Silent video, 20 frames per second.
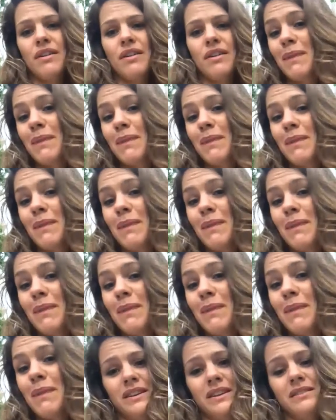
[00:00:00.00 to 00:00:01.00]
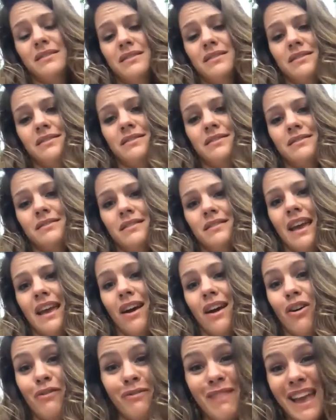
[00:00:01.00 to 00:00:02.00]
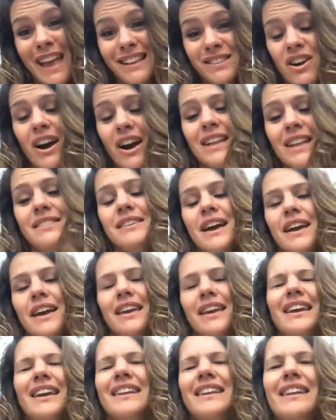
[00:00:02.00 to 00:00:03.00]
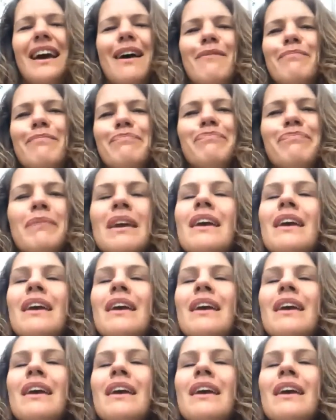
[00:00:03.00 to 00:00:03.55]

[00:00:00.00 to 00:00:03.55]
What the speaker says: and being of service as kaitiaki. And